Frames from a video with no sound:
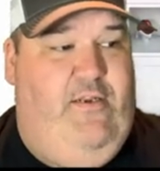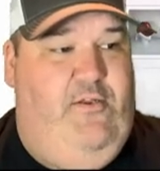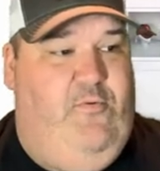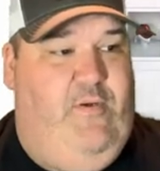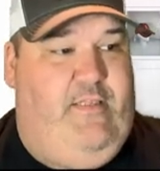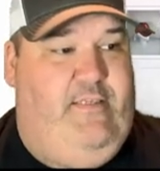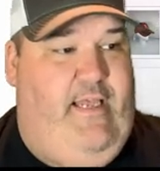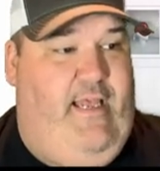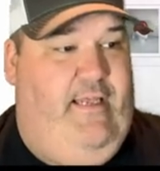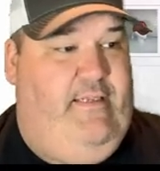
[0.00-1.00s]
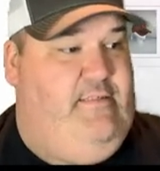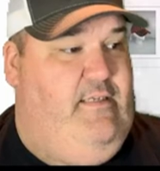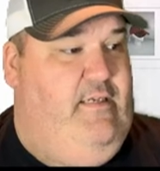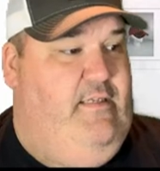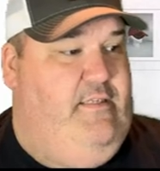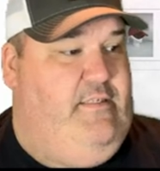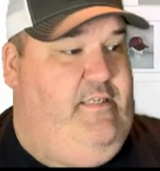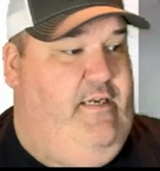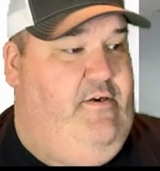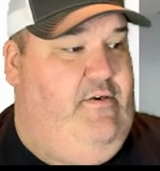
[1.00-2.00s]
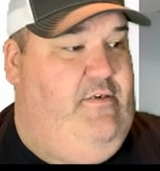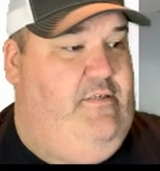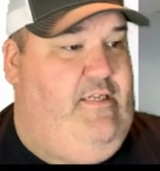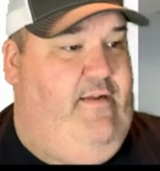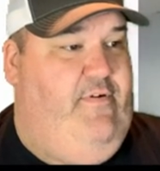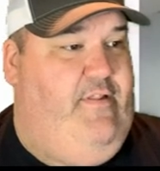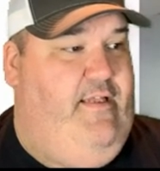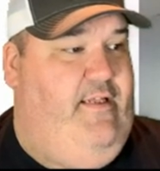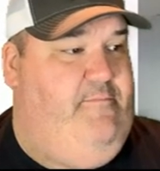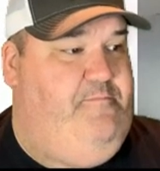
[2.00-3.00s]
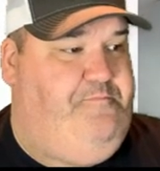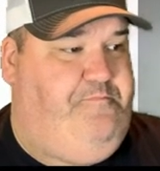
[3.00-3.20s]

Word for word: new with the tags, the stickers, everything.